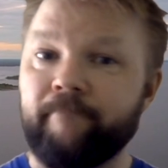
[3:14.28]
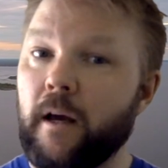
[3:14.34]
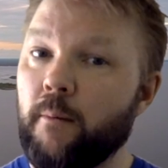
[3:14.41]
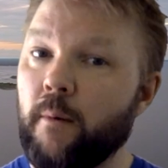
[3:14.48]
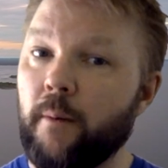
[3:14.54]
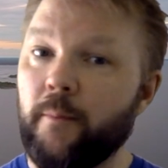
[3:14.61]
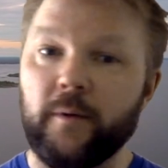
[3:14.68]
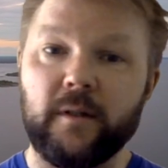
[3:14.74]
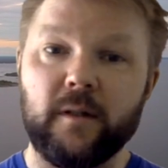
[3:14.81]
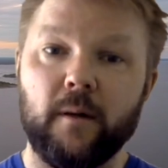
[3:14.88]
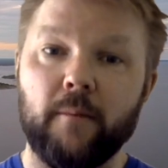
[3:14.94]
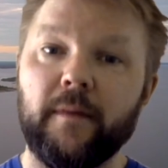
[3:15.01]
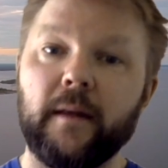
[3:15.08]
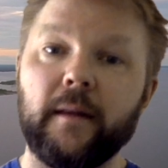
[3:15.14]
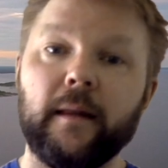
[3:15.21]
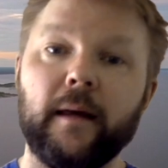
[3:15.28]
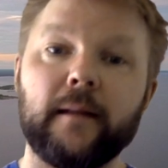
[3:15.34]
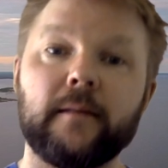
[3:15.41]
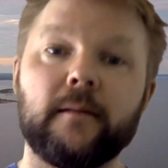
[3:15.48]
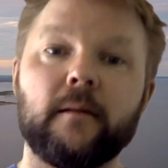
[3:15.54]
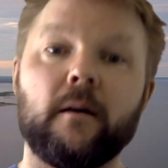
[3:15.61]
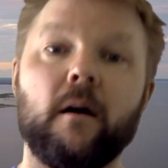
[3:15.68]
come up with something
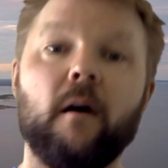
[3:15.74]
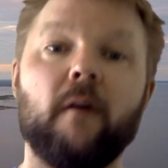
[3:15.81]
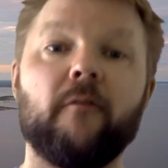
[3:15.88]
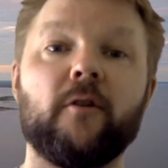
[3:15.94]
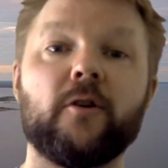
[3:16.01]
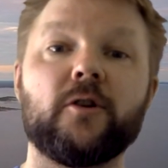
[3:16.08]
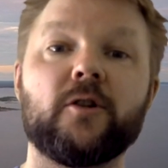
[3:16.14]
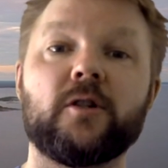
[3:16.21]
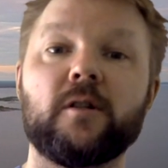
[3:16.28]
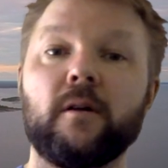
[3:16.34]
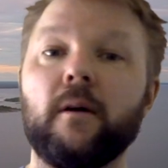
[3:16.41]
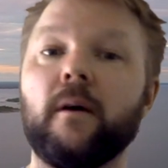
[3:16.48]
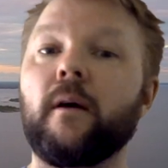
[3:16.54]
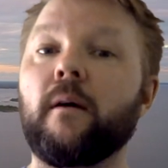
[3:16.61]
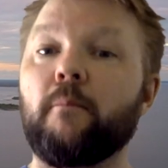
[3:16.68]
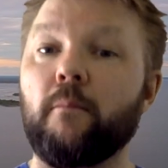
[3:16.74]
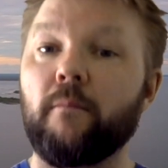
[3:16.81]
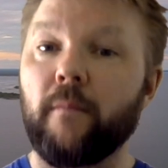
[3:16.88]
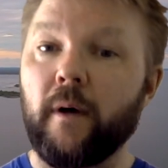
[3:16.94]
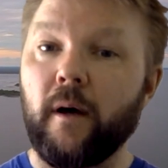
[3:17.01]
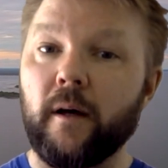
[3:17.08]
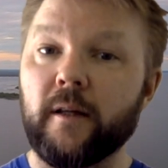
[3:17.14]
that covers
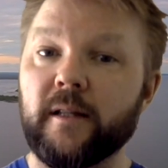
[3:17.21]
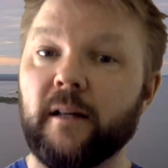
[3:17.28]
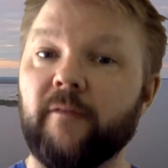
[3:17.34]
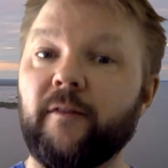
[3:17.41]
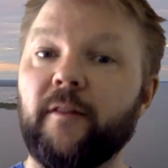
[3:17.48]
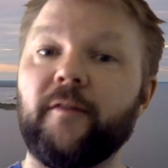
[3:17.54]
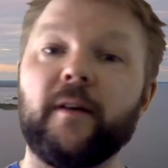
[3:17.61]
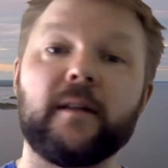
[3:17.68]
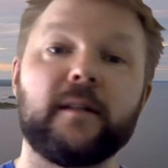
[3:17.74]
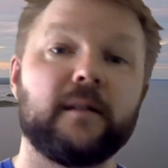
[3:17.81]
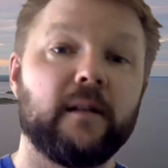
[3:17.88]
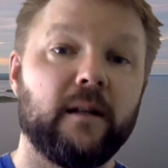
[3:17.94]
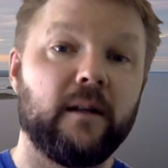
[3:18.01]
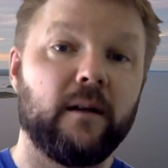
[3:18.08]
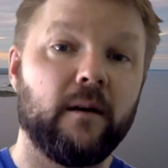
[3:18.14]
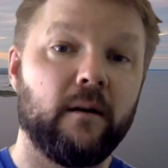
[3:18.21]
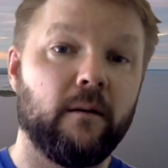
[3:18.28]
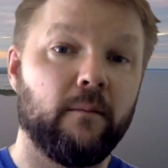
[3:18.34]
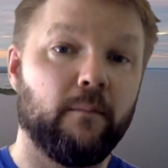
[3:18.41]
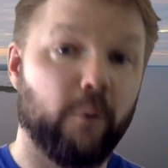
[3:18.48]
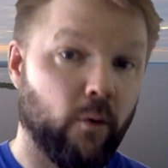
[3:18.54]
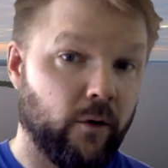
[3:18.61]
self-defense in a
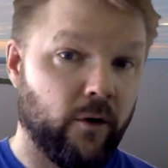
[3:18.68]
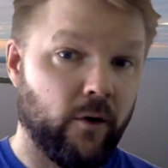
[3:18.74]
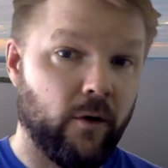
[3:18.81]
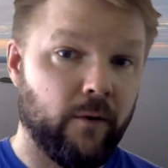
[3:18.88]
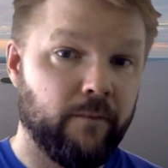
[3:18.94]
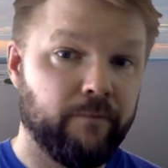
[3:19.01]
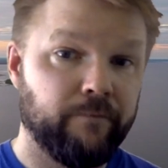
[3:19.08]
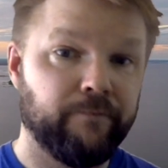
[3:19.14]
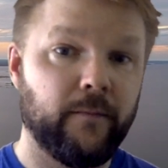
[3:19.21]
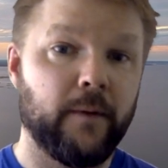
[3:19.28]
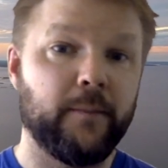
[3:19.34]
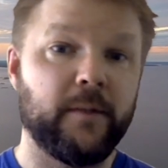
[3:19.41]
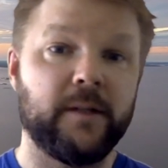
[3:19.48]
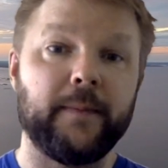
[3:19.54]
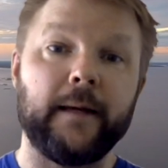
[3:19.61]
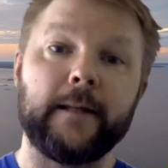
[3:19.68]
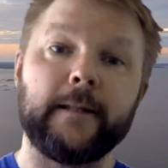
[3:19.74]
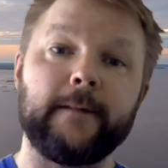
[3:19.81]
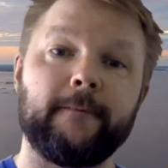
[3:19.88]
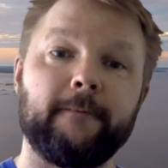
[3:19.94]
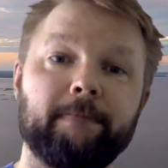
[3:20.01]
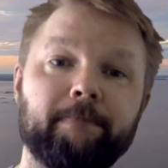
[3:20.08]
broader perspective.